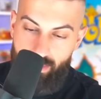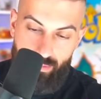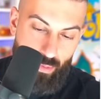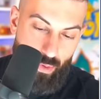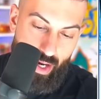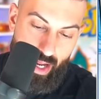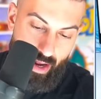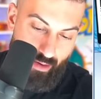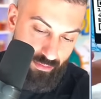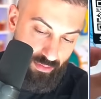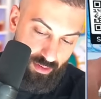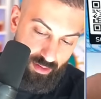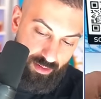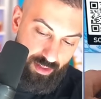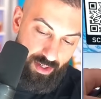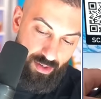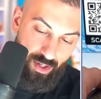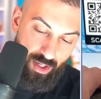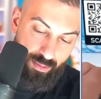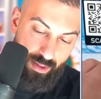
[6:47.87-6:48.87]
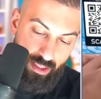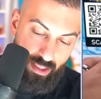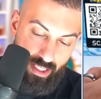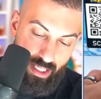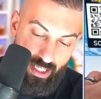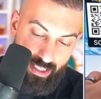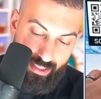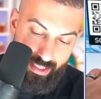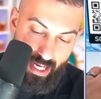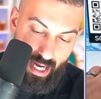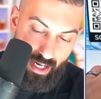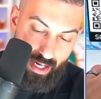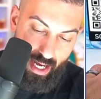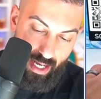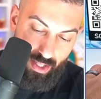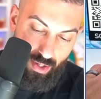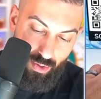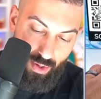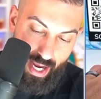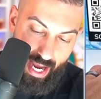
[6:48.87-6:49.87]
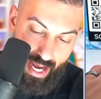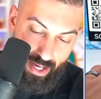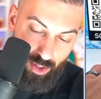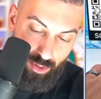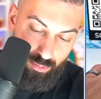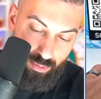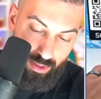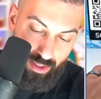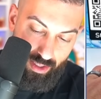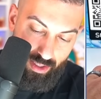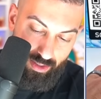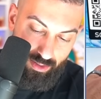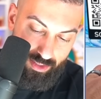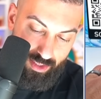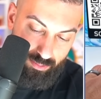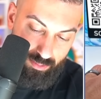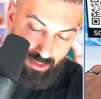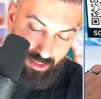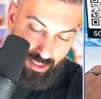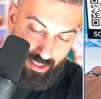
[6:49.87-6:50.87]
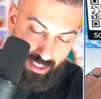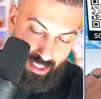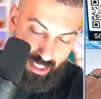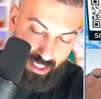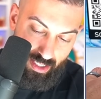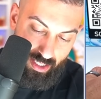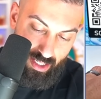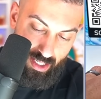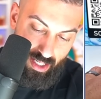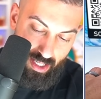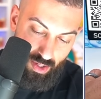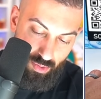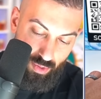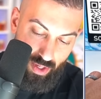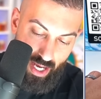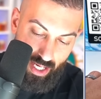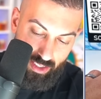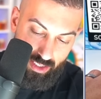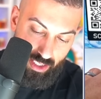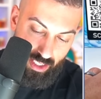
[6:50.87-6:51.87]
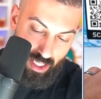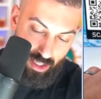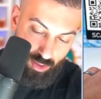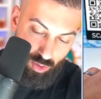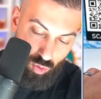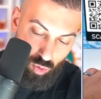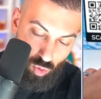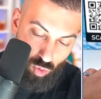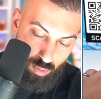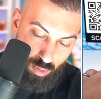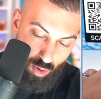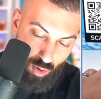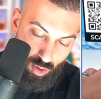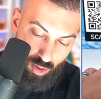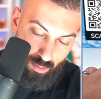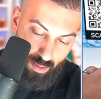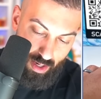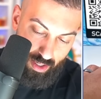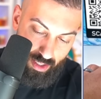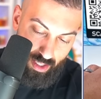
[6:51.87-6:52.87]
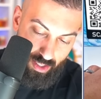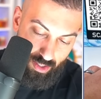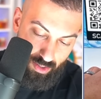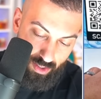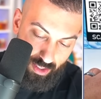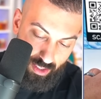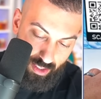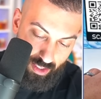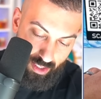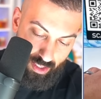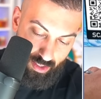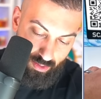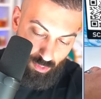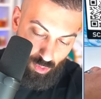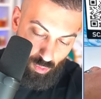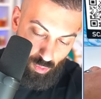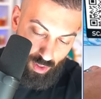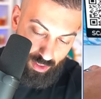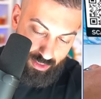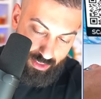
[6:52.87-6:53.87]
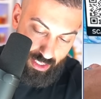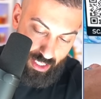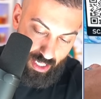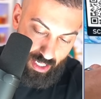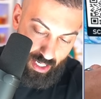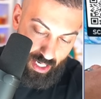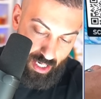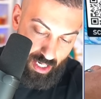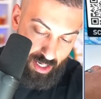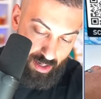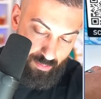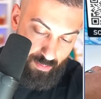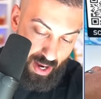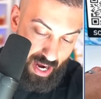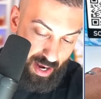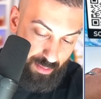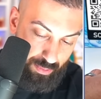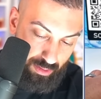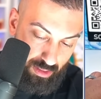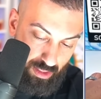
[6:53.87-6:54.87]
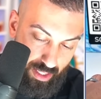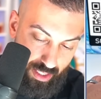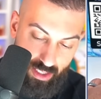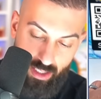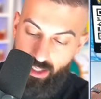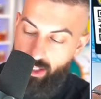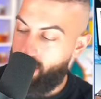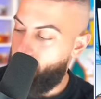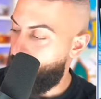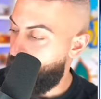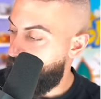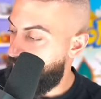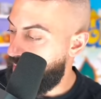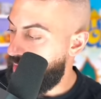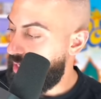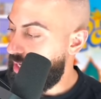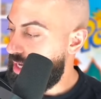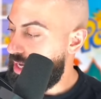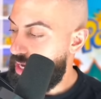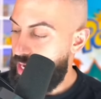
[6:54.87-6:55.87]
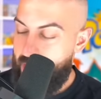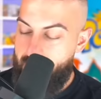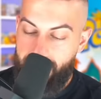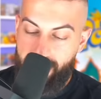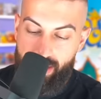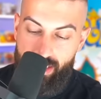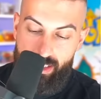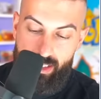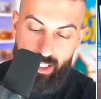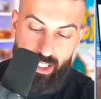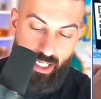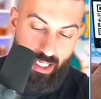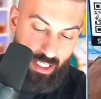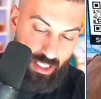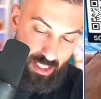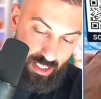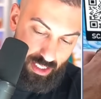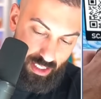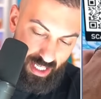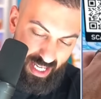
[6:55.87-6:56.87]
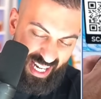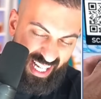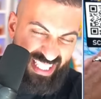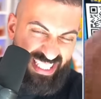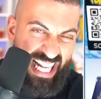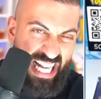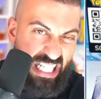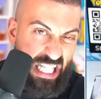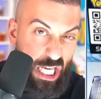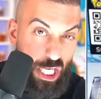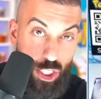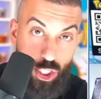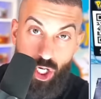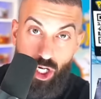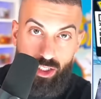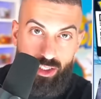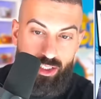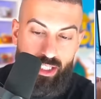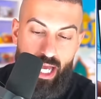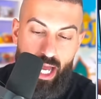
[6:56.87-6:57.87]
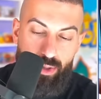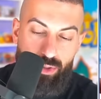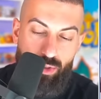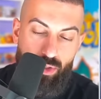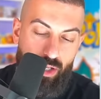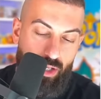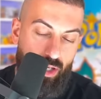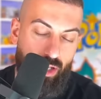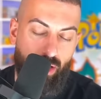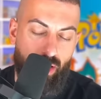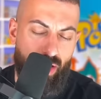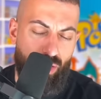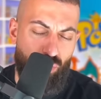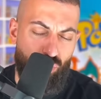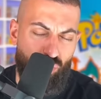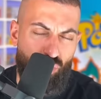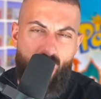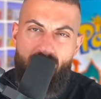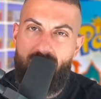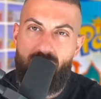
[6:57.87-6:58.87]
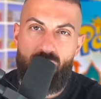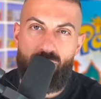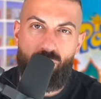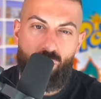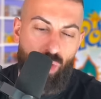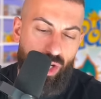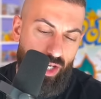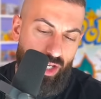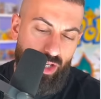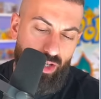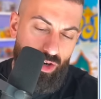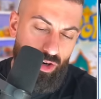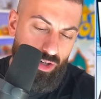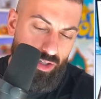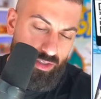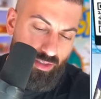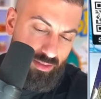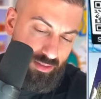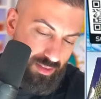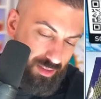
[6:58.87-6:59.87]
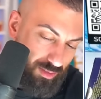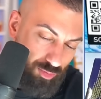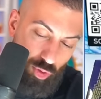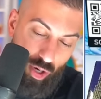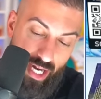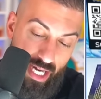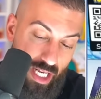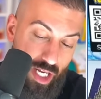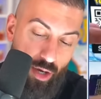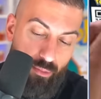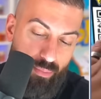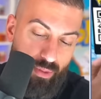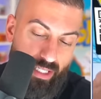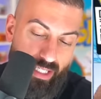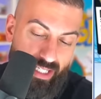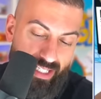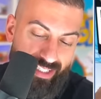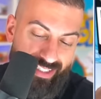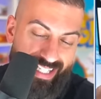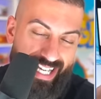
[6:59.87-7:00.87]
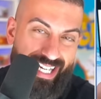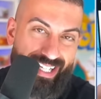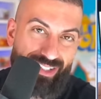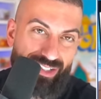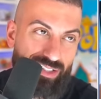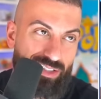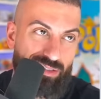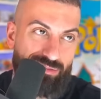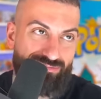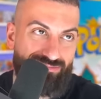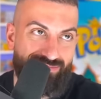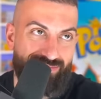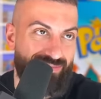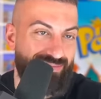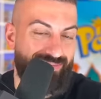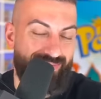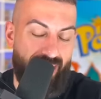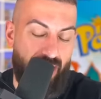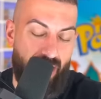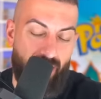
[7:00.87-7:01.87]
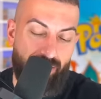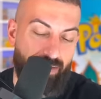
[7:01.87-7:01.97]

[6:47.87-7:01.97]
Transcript: whatever. You know what I mean? Like a non-holo Caterpie or something like that. We actually get cool Pokemon that are in here. Well, ones that um, I've been liking anyway. And just like, it's not like junk slaps. We're not getting like random grading card. Grading companies that are just, yeah,